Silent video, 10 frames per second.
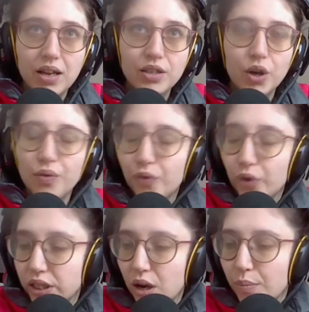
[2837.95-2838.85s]
So, for
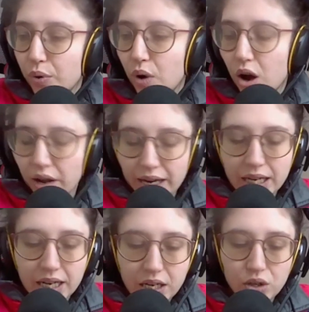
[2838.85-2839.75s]
example, I
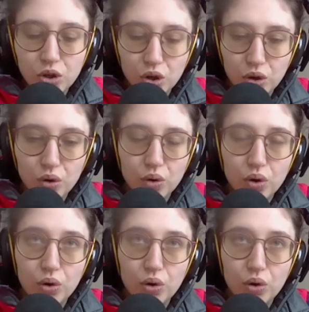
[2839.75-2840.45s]
need to